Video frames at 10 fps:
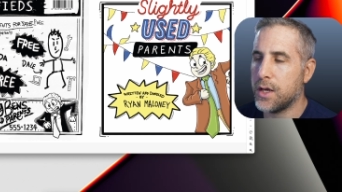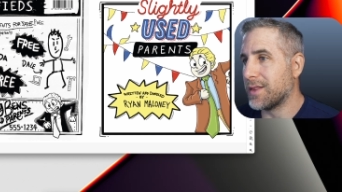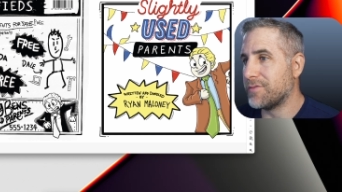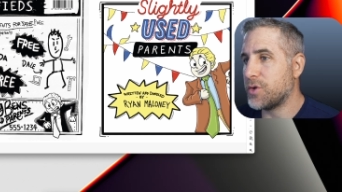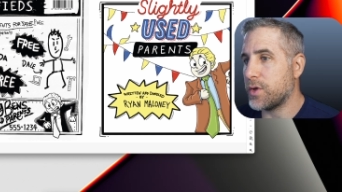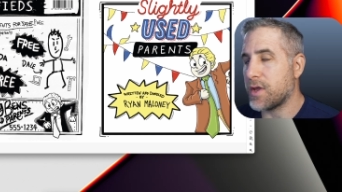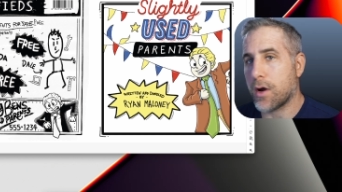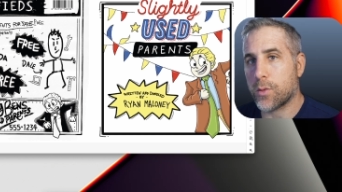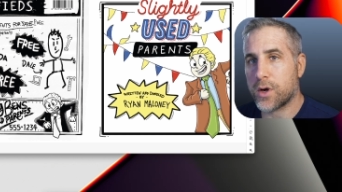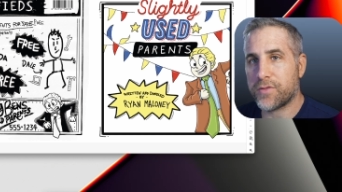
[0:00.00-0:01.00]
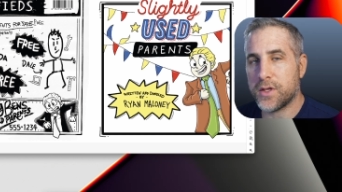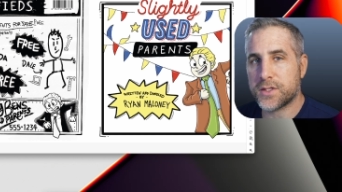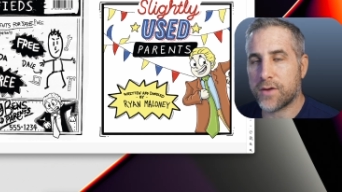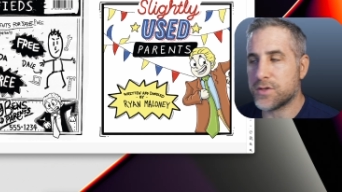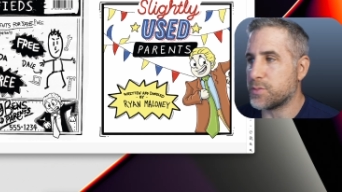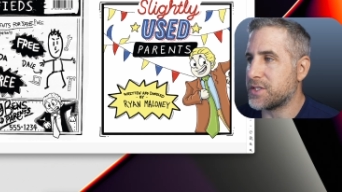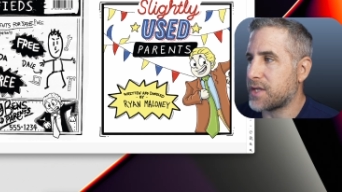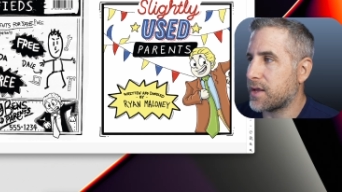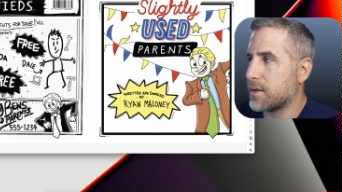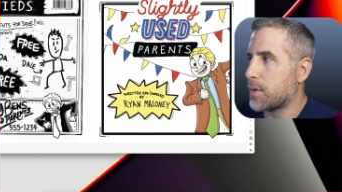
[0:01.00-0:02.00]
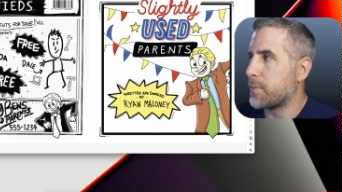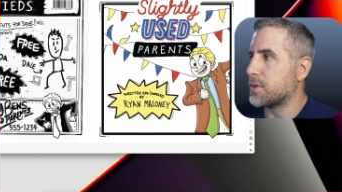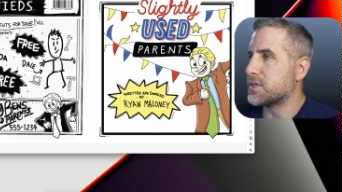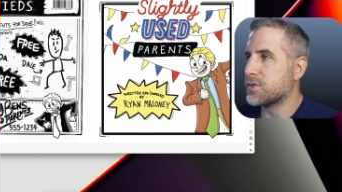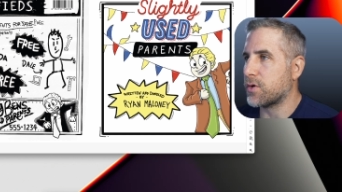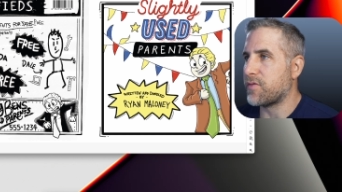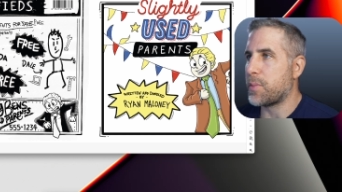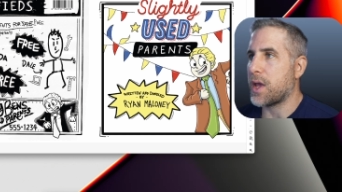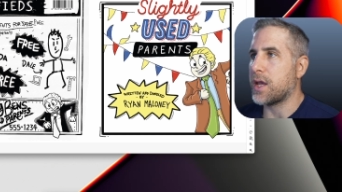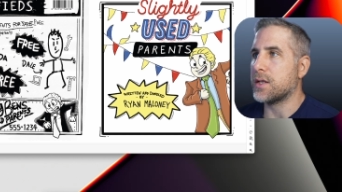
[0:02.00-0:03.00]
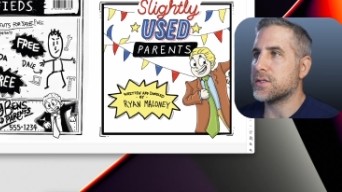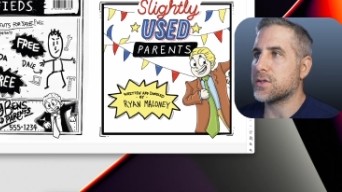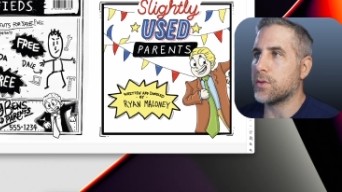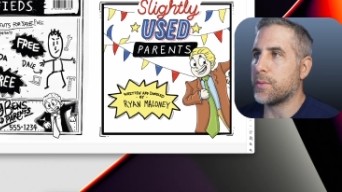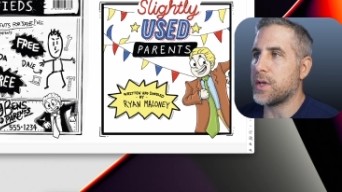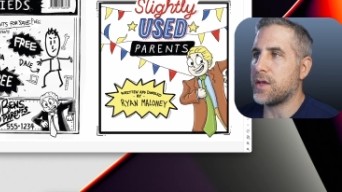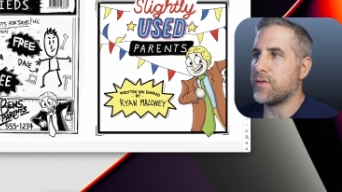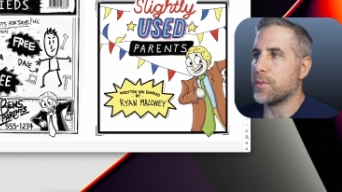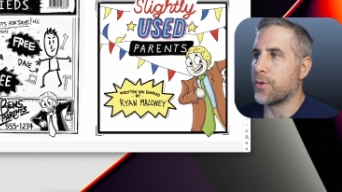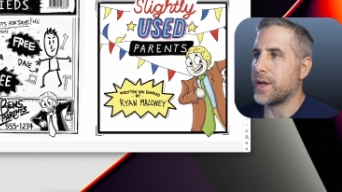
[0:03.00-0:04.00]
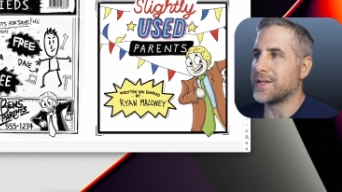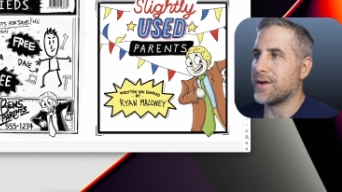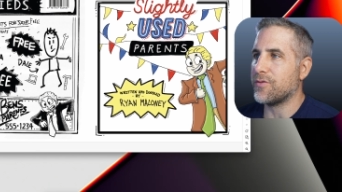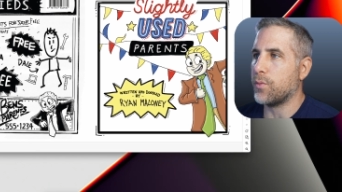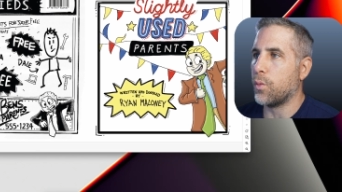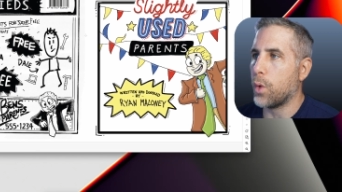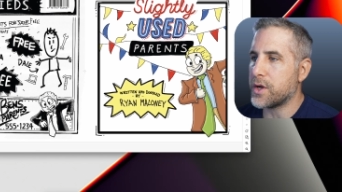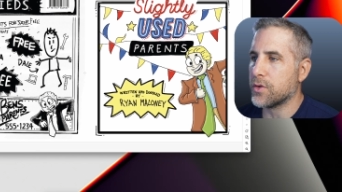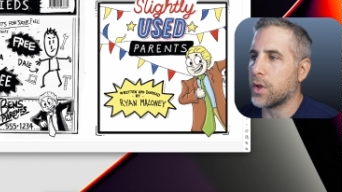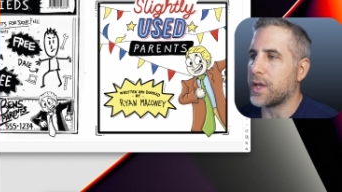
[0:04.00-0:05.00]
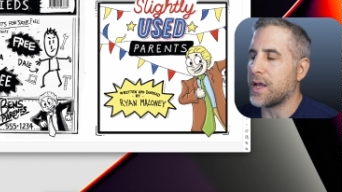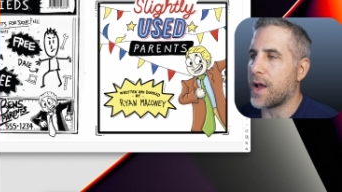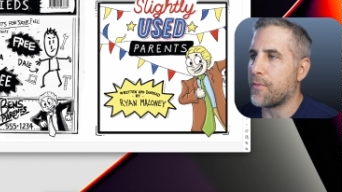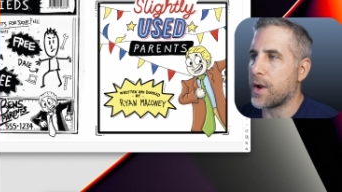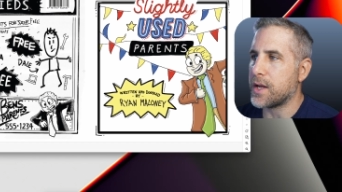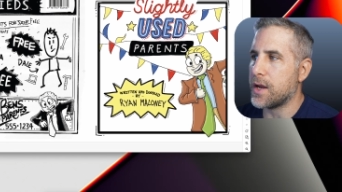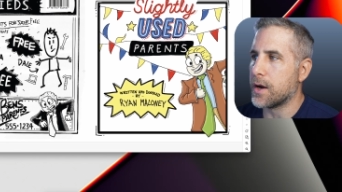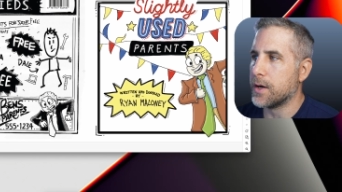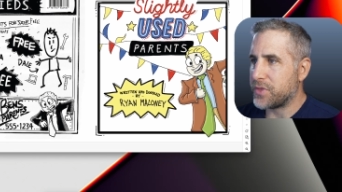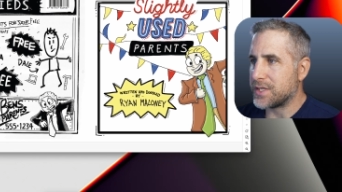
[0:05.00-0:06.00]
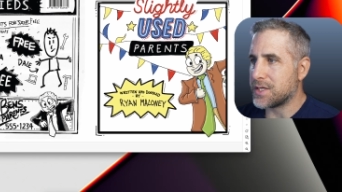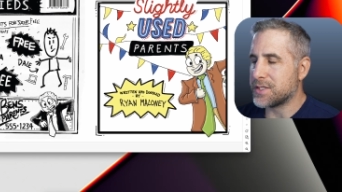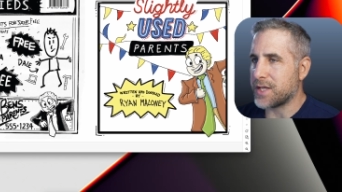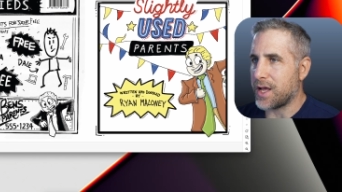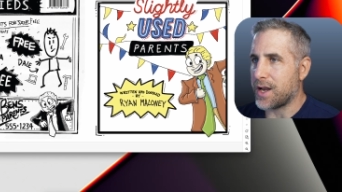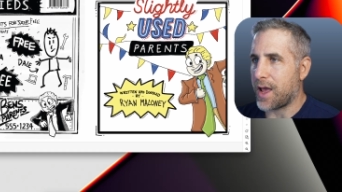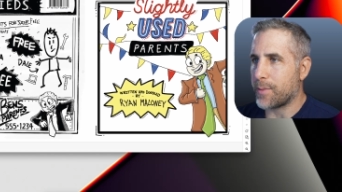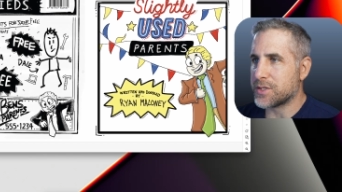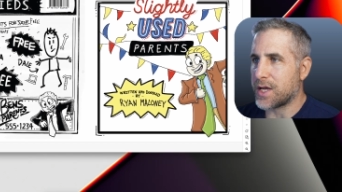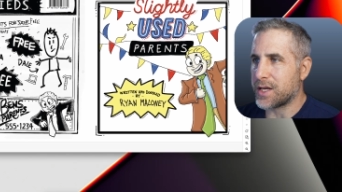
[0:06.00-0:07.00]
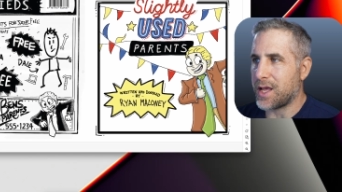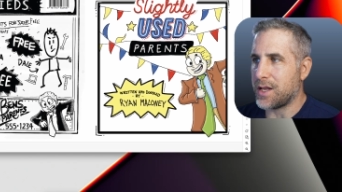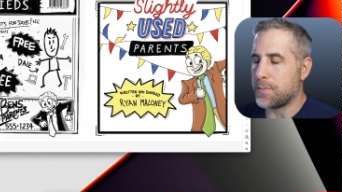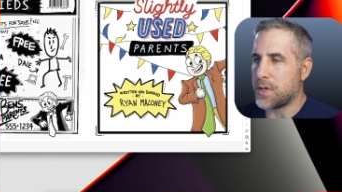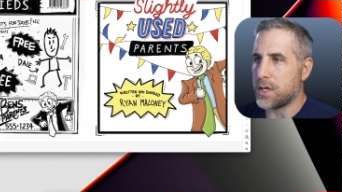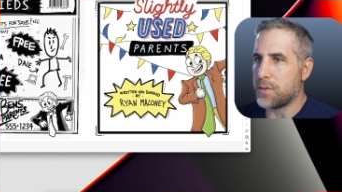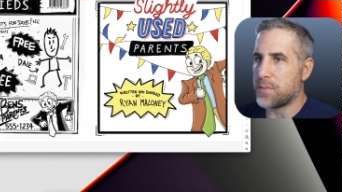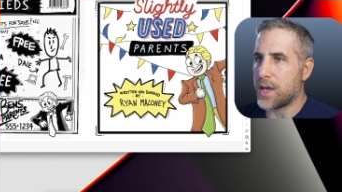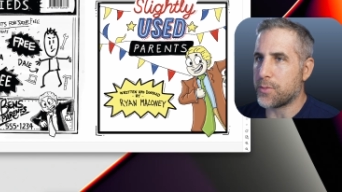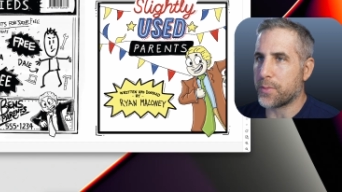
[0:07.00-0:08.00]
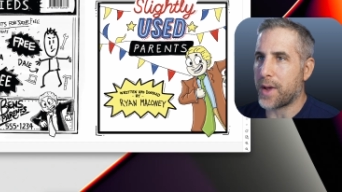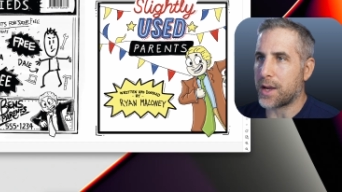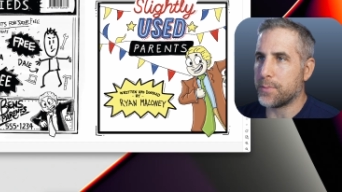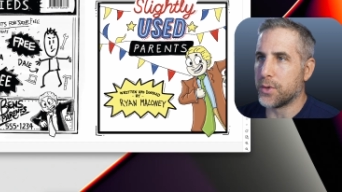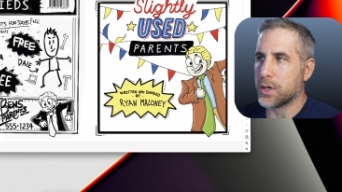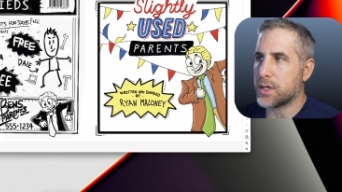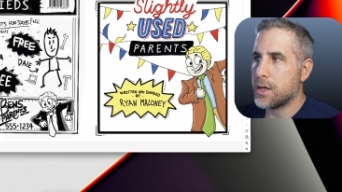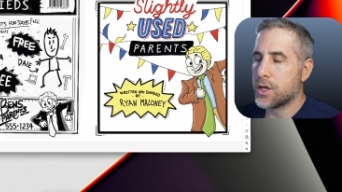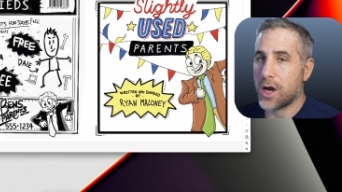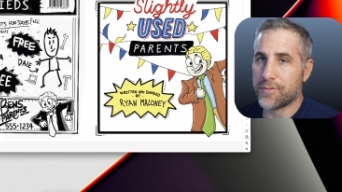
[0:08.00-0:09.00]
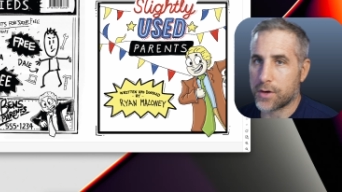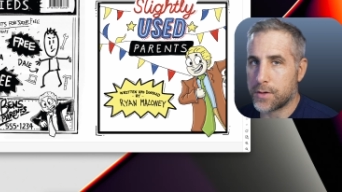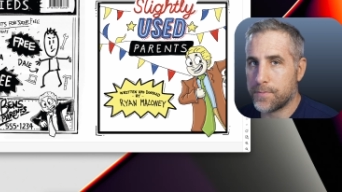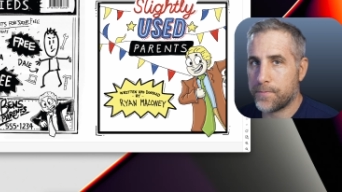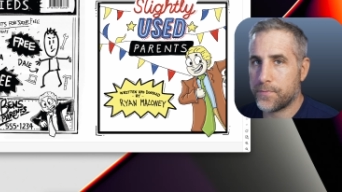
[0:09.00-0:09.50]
I love doing the artwork for these covers, but setting them up is sort of a pain. So let me give you the breakdown of what you're looking at right here. This is an Amazon KDP paperback book cover.